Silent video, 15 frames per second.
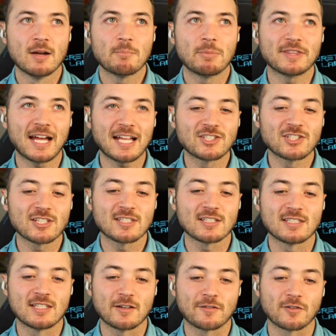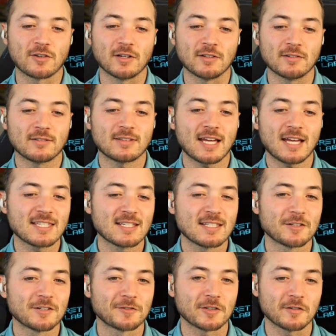But that's just a different that's a
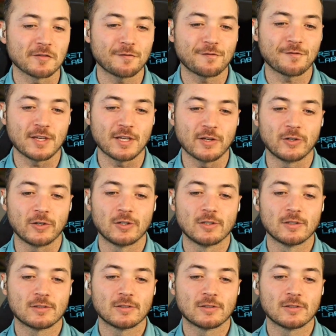different feel.